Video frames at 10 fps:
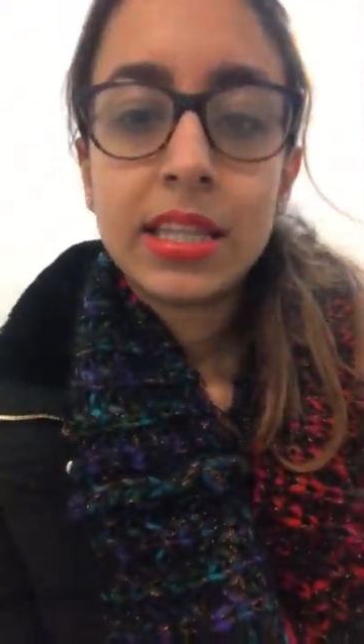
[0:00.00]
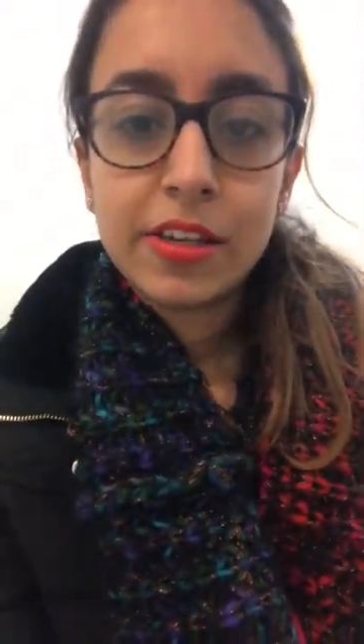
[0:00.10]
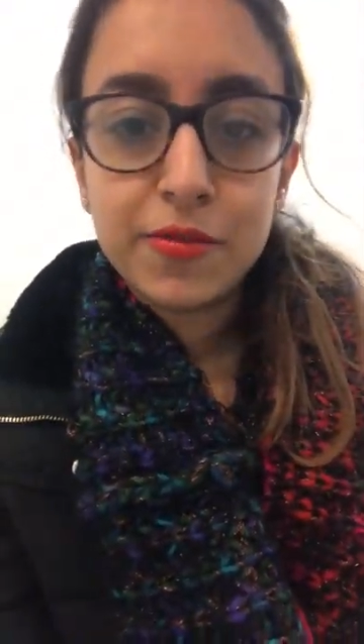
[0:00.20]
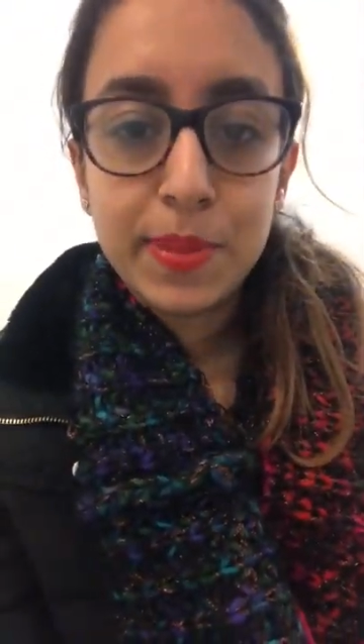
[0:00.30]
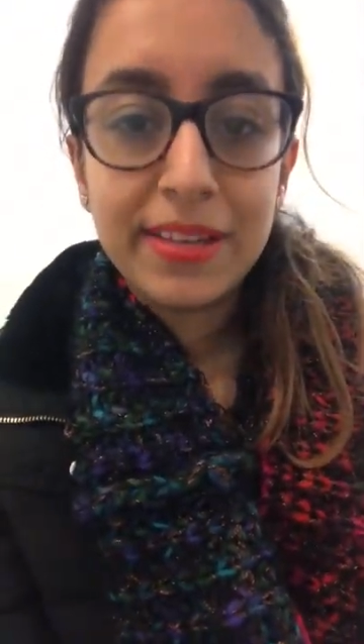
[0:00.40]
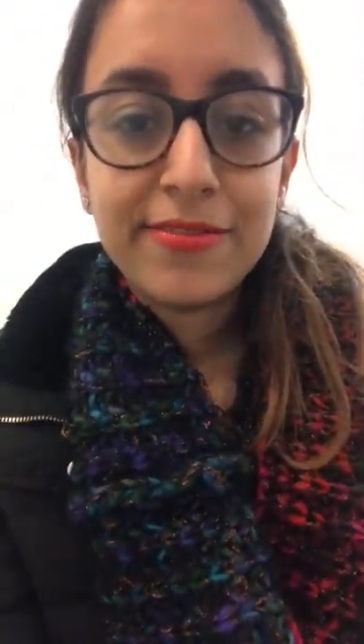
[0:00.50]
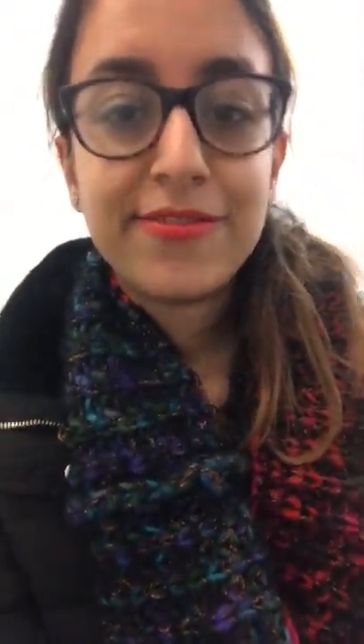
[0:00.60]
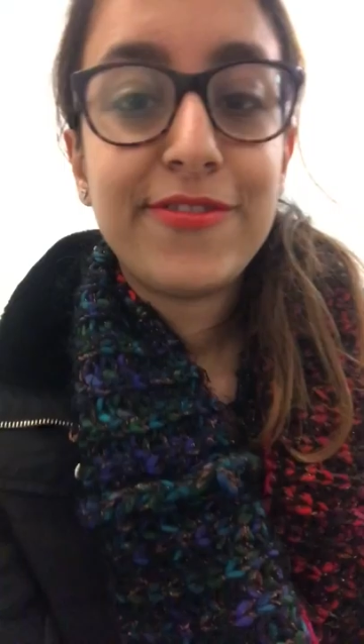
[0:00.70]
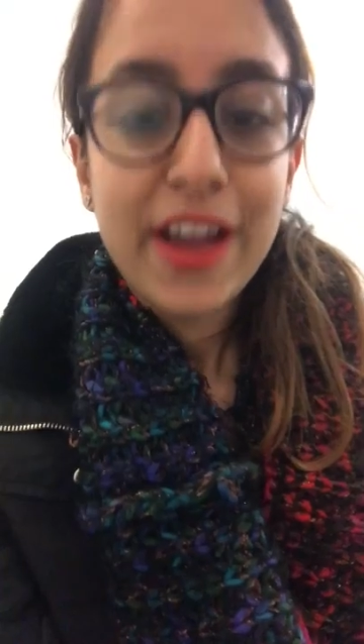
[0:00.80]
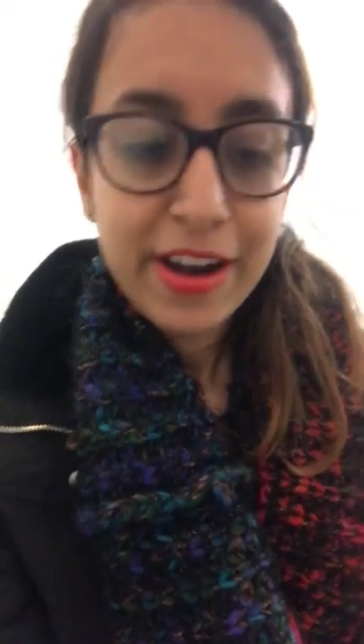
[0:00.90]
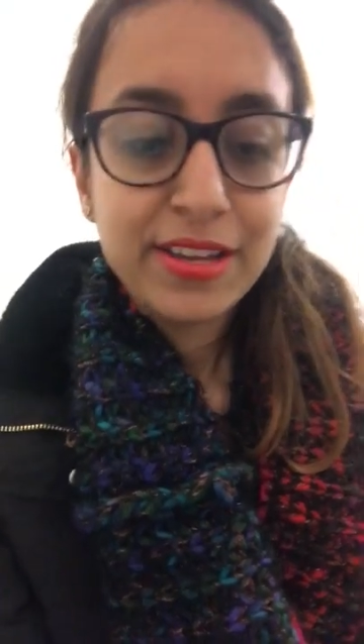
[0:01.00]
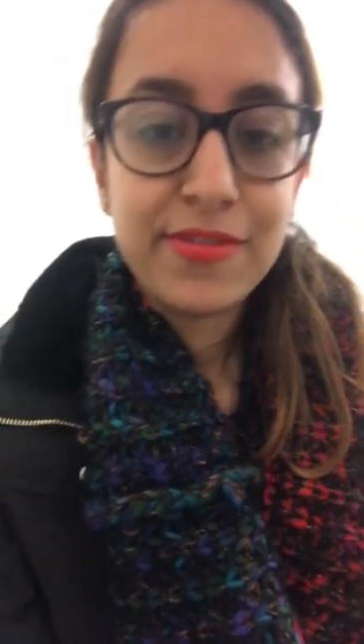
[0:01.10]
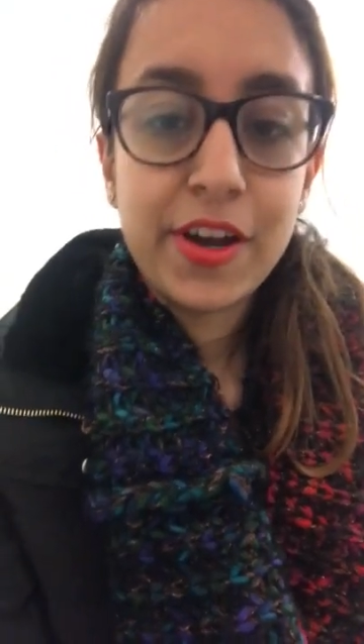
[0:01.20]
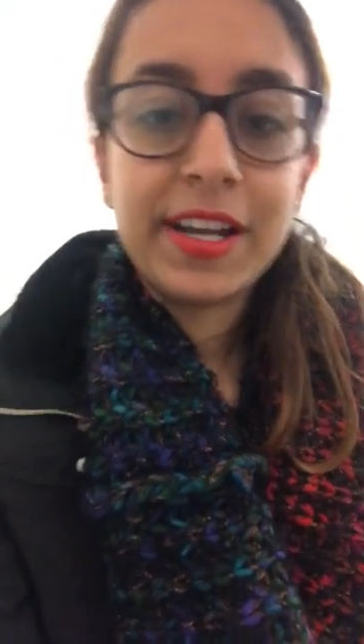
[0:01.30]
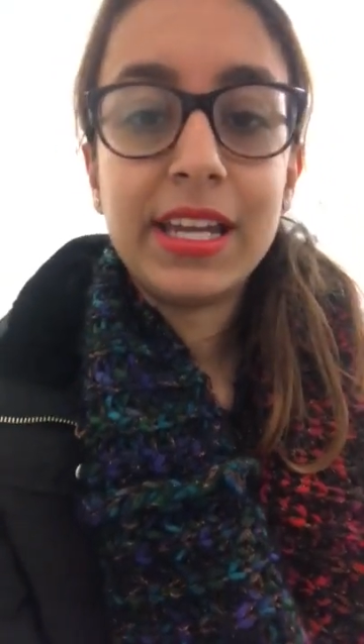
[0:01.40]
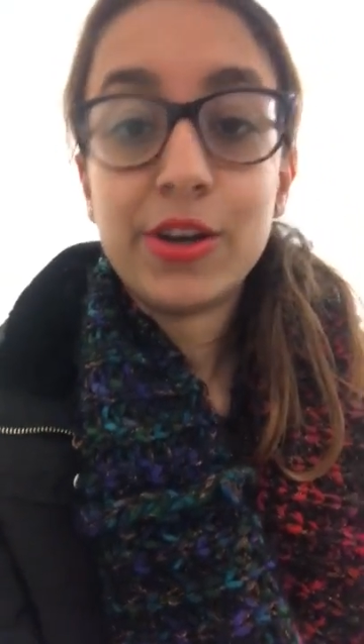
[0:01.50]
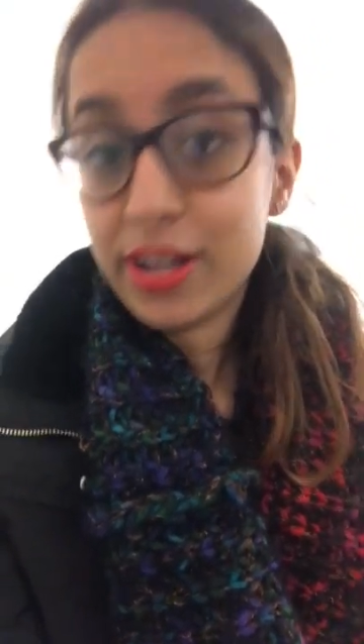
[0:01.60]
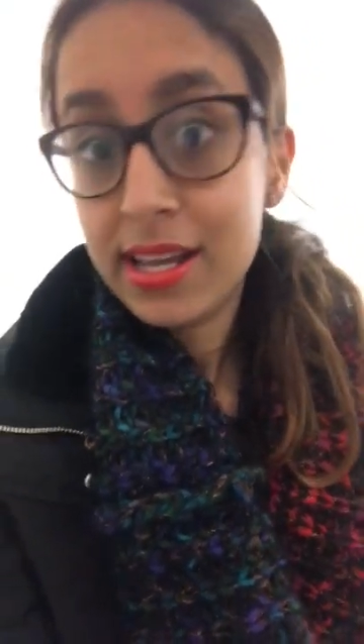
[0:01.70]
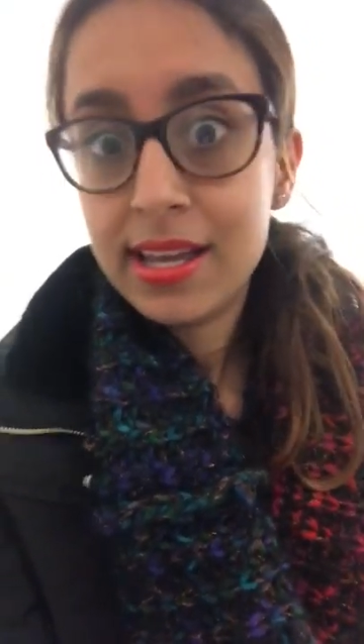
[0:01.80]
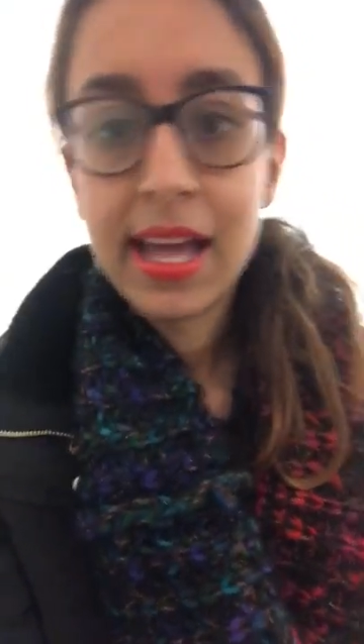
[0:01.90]
They've been very, very
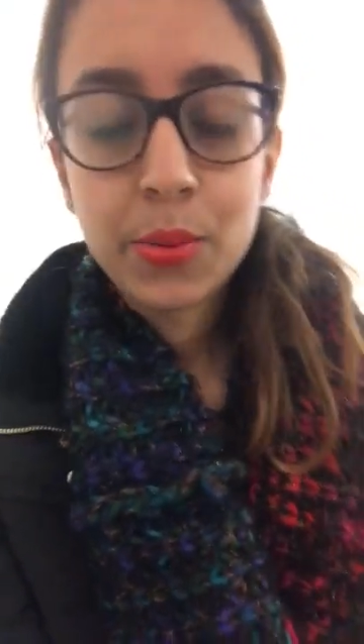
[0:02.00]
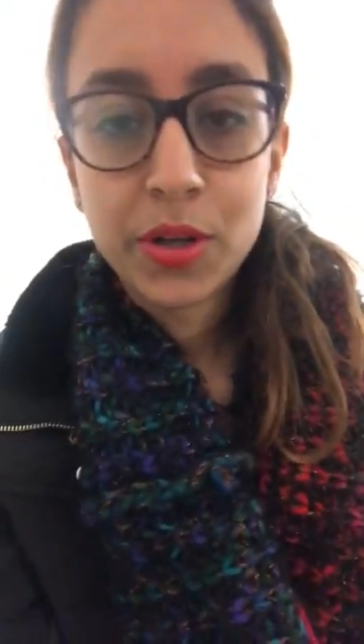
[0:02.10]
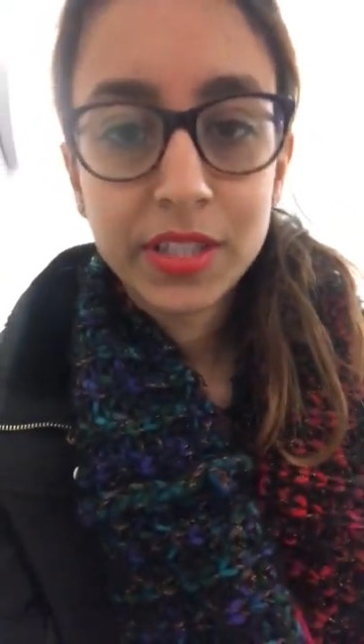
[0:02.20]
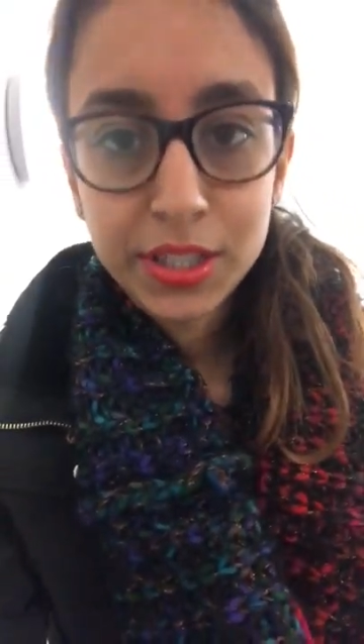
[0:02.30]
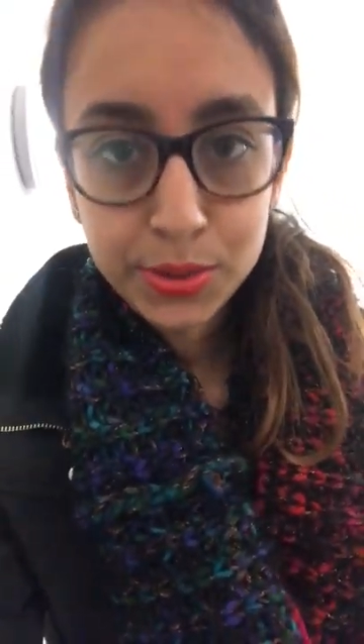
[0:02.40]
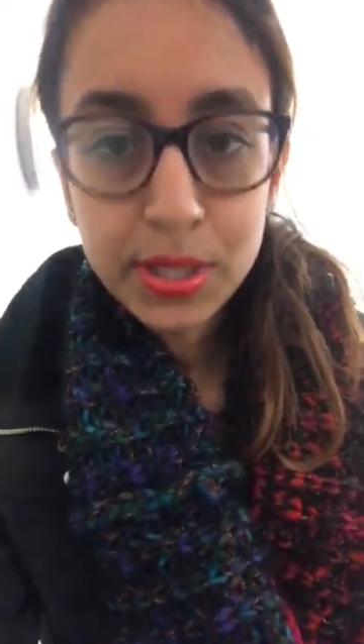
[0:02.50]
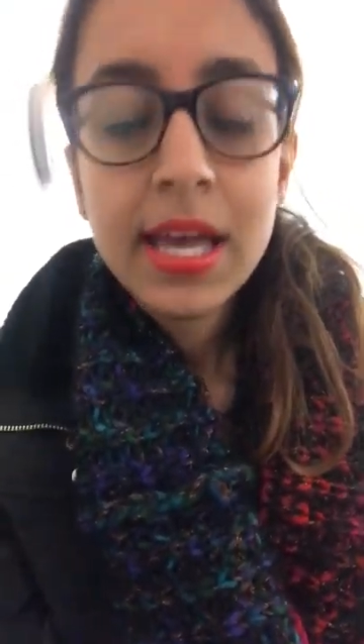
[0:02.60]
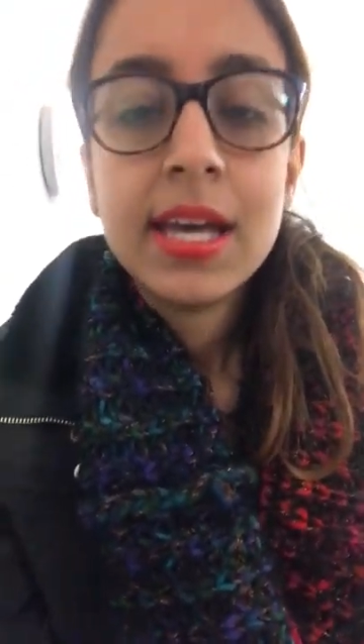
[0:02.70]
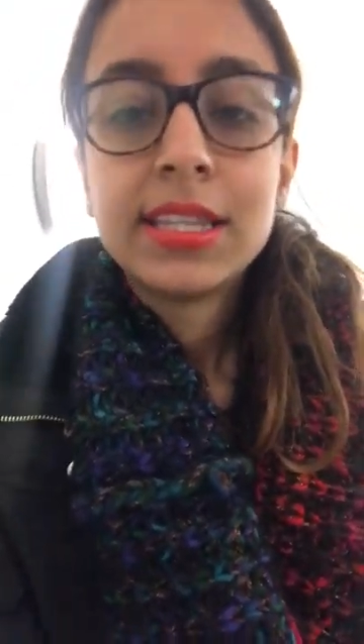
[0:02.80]
good at what they do.